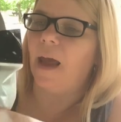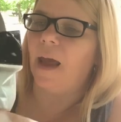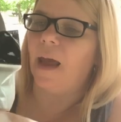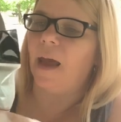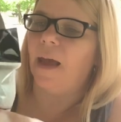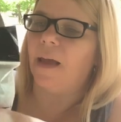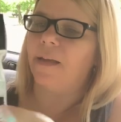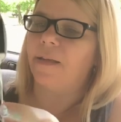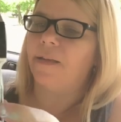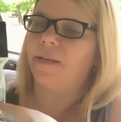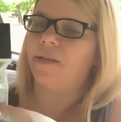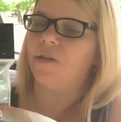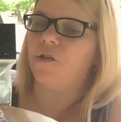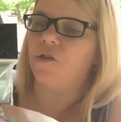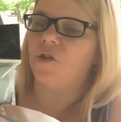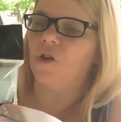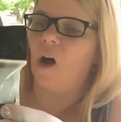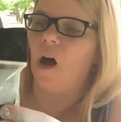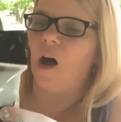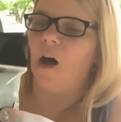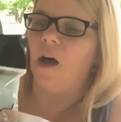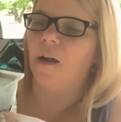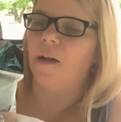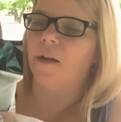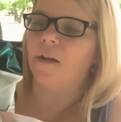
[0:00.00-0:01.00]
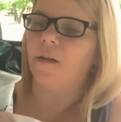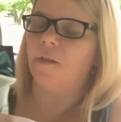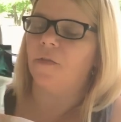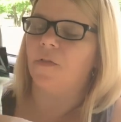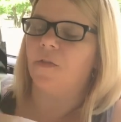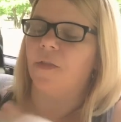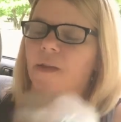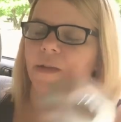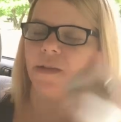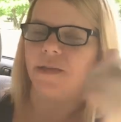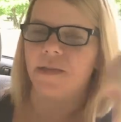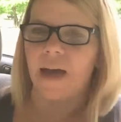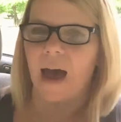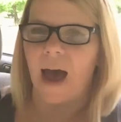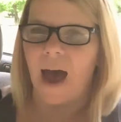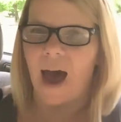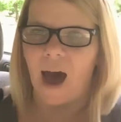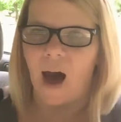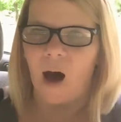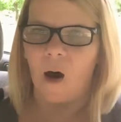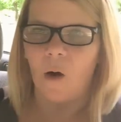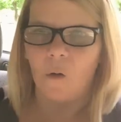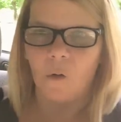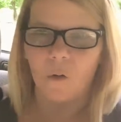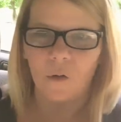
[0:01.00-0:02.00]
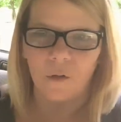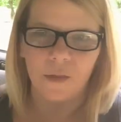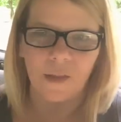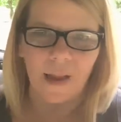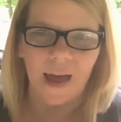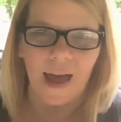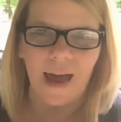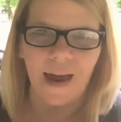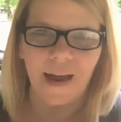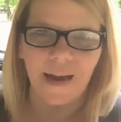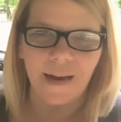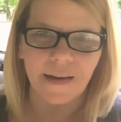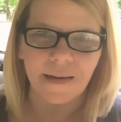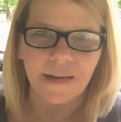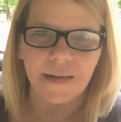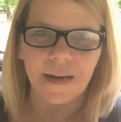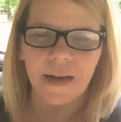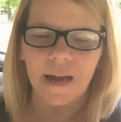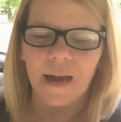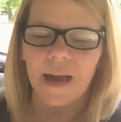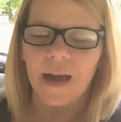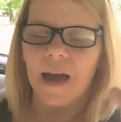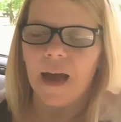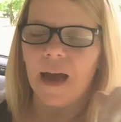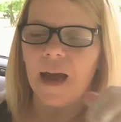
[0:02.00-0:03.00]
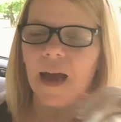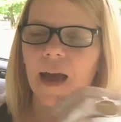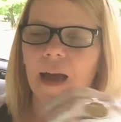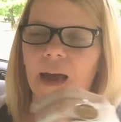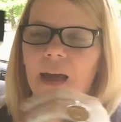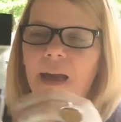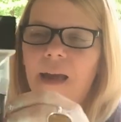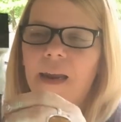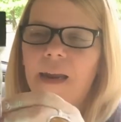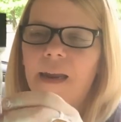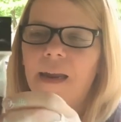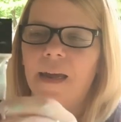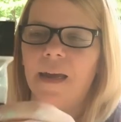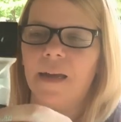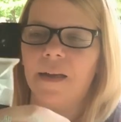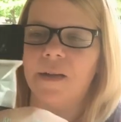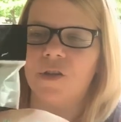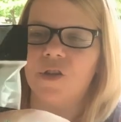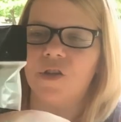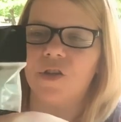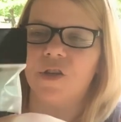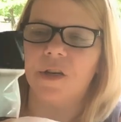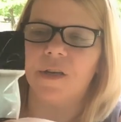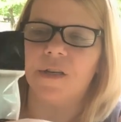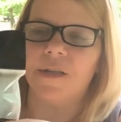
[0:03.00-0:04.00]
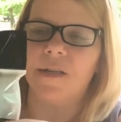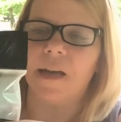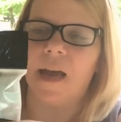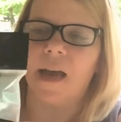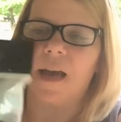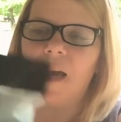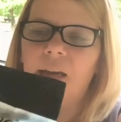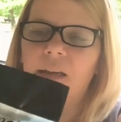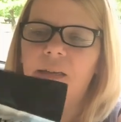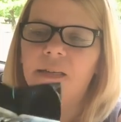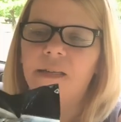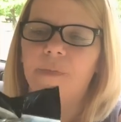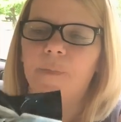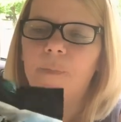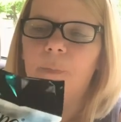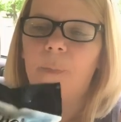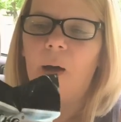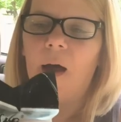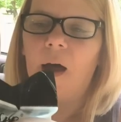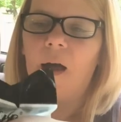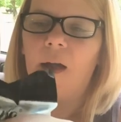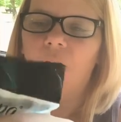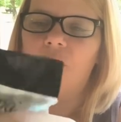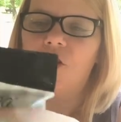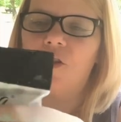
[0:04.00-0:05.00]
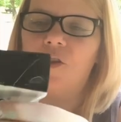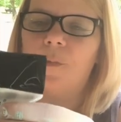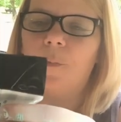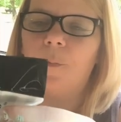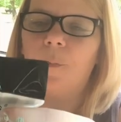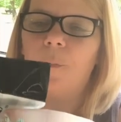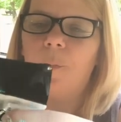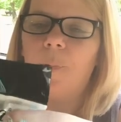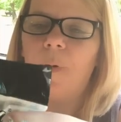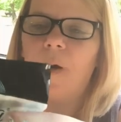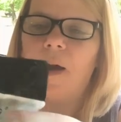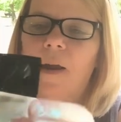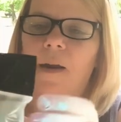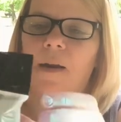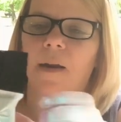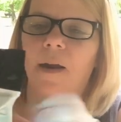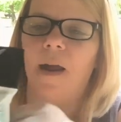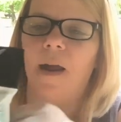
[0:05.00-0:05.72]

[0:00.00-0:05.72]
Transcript: it's not the towelette, it is just a sponge, but